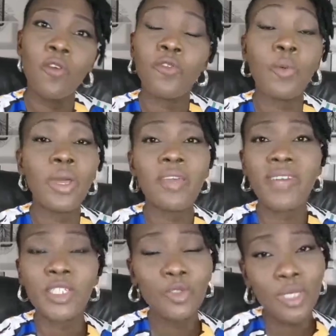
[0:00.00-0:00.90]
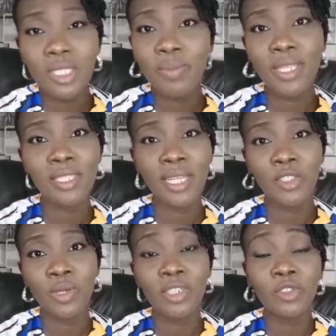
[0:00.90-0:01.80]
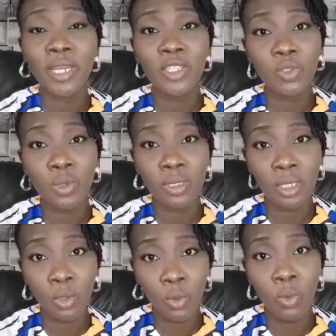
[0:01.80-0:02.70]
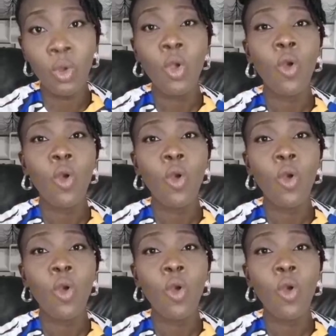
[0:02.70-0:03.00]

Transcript: for whatever treatment that you are trying to undergo,